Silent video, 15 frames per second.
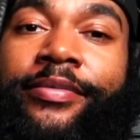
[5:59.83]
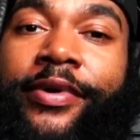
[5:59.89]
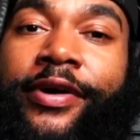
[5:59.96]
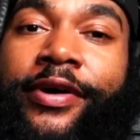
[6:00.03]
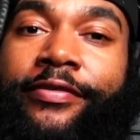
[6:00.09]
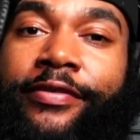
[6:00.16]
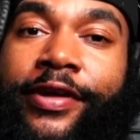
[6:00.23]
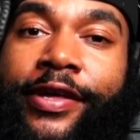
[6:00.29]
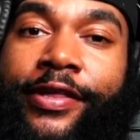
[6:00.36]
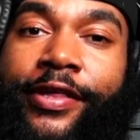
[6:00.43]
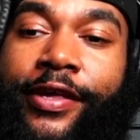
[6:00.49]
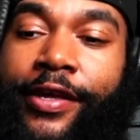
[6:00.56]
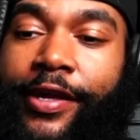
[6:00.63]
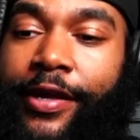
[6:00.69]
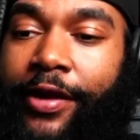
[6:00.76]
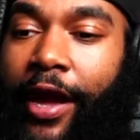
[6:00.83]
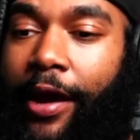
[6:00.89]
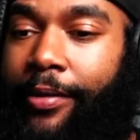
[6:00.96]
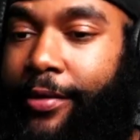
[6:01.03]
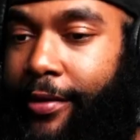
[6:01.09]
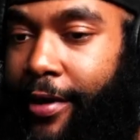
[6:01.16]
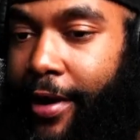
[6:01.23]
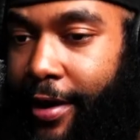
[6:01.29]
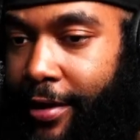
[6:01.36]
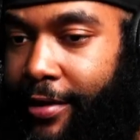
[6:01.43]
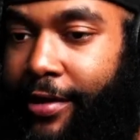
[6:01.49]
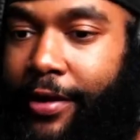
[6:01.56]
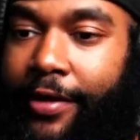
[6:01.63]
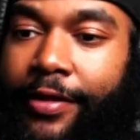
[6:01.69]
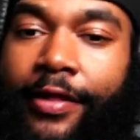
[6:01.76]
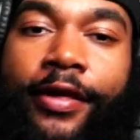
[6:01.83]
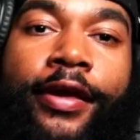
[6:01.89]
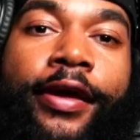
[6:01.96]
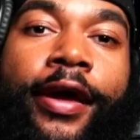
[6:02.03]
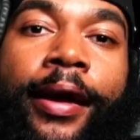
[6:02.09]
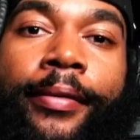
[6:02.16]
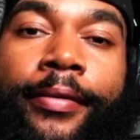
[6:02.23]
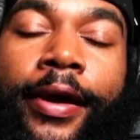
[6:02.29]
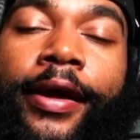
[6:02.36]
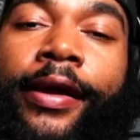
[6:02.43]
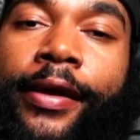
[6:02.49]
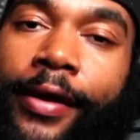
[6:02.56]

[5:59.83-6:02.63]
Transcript: motherfucking shit get copyrighted. It should get copyrighted, get